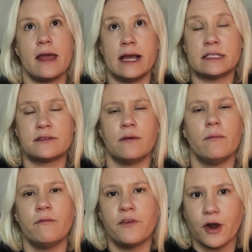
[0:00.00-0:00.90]
it's
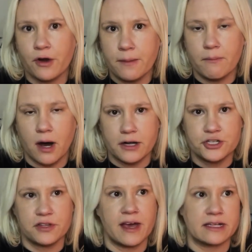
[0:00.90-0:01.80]
very
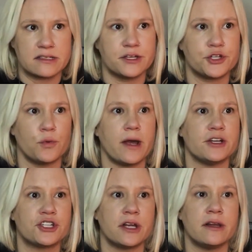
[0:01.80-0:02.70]
much that
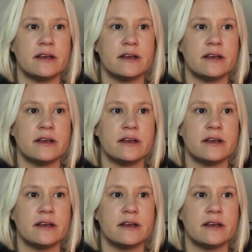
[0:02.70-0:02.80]
situation